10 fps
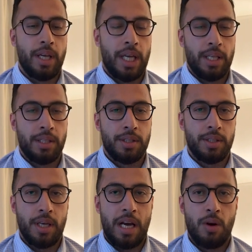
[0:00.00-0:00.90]

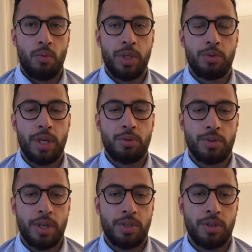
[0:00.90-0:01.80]
and how we try to
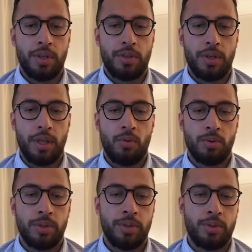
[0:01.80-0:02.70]
structure it in
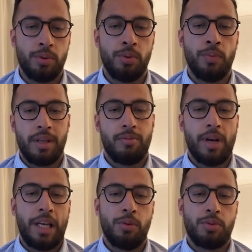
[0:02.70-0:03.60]
order to give
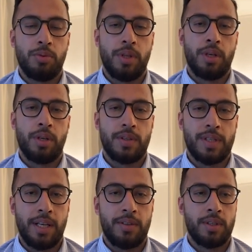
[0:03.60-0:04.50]
value to the
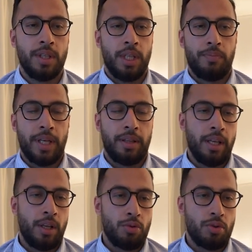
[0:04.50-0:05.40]
sites. I
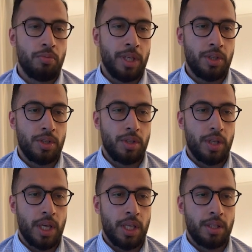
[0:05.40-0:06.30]
thank you so much,
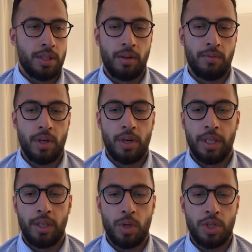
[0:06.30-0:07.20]
and if there are
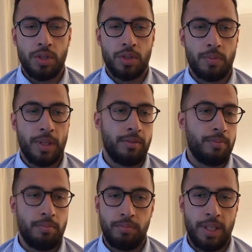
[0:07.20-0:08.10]
any questions, please
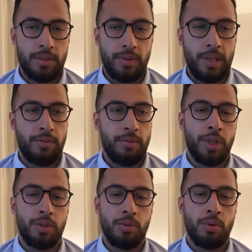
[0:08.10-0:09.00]
please feel
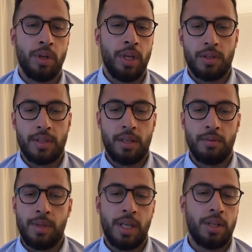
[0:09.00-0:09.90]
free to
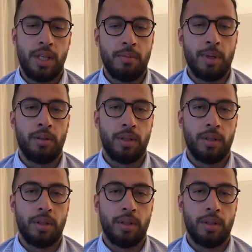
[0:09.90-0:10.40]
send me an email